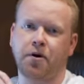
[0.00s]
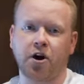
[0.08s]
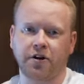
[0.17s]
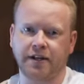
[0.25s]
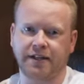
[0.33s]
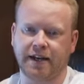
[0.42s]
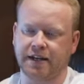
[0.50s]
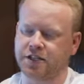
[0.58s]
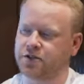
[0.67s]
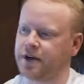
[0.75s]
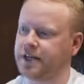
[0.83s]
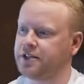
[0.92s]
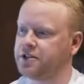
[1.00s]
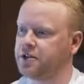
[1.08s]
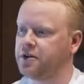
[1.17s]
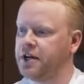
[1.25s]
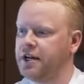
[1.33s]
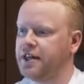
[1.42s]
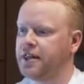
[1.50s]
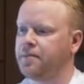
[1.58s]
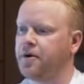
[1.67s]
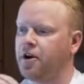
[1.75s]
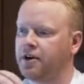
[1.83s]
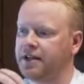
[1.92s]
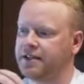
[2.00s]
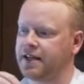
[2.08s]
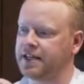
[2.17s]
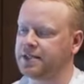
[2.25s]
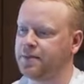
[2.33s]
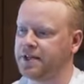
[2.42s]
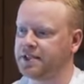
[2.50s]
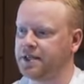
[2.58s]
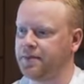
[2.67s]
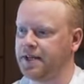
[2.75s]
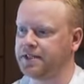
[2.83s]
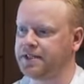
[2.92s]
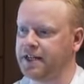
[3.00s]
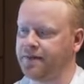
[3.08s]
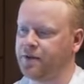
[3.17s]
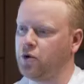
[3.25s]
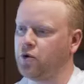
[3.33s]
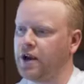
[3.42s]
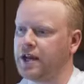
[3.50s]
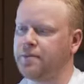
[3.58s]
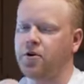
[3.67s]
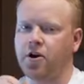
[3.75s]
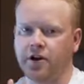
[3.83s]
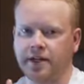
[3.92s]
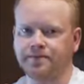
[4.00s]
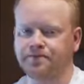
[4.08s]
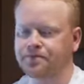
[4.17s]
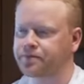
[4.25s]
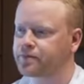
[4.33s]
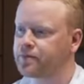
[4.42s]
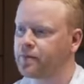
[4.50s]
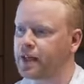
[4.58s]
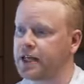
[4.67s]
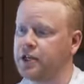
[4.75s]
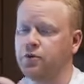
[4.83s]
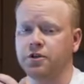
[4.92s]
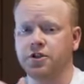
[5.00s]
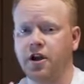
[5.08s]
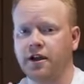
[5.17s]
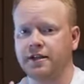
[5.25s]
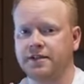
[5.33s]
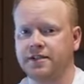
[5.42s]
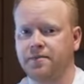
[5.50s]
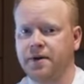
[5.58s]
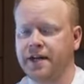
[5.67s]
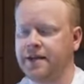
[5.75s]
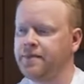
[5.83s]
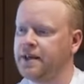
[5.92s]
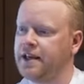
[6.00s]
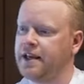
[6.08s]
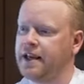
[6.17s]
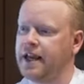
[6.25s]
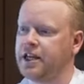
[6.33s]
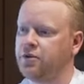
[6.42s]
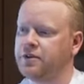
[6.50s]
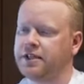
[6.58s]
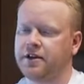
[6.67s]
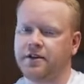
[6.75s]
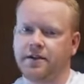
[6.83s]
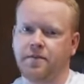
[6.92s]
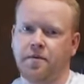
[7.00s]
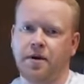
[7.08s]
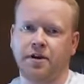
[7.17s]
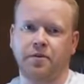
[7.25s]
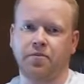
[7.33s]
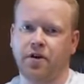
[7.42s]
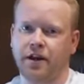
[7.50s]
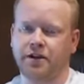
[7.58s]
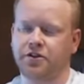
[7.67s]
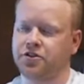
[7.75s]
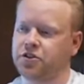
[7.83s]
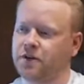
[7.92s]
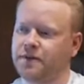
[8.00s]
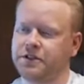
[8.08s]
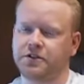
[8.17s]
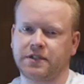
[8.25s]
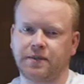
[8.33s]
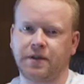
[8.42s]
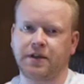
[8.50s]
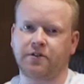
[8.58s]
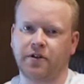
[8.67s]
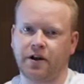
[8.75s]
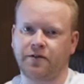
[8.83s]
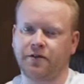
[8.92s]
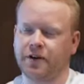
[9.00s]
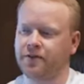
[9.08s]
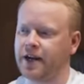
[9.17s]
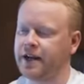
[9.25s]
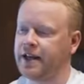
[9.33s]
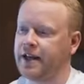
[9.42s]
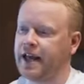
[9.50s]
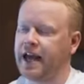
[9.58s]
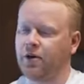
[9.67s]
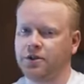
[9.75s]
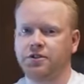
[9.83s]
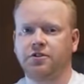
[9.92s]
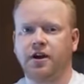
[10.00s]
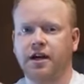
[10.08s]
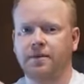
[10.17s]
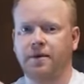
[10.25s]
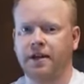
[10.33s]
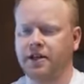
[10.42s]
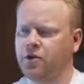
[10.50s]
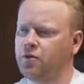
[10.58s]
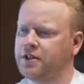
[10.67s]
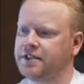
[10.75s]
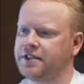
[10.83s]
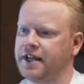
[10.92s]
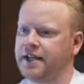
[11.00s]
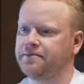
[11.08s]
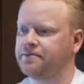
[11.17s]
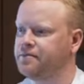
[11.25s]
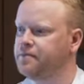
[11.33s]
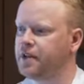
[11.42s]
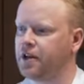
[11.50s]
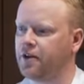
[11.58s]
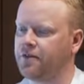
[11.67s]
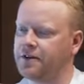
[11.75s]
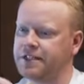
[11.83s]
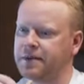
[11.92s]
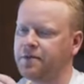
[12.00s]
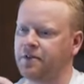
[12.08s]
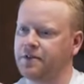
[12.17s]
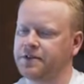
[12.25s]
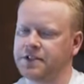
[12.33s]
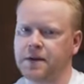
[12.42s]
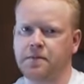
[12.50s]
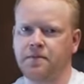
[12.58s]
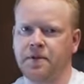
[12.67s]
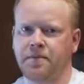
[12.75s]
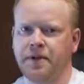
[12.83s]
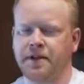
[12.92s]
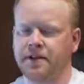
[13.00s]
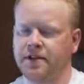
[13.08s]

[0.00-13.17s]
party test, right? So the party test basically means that if you were at a party and you were talking to somebody and you were telling them about your product or service or something you're offering, right? How would you talk about it? You wouldn't say, you know, for example, it was a supplement,